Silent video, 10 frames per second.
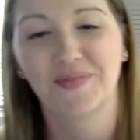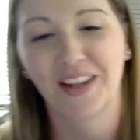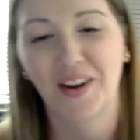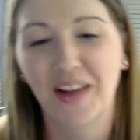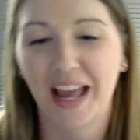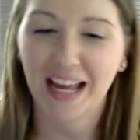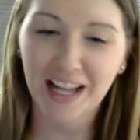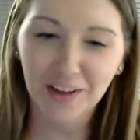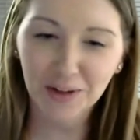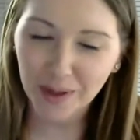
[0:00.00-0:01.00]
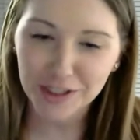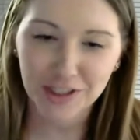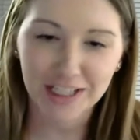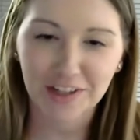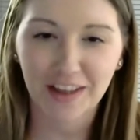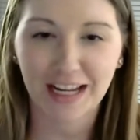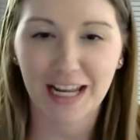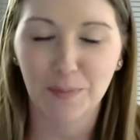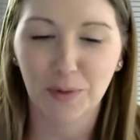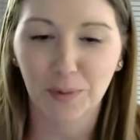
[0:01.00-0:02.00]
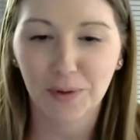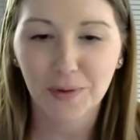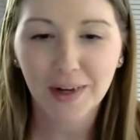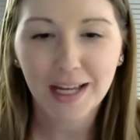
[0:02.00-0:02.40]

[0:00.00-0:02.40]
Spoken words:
Okay, another question here that came through.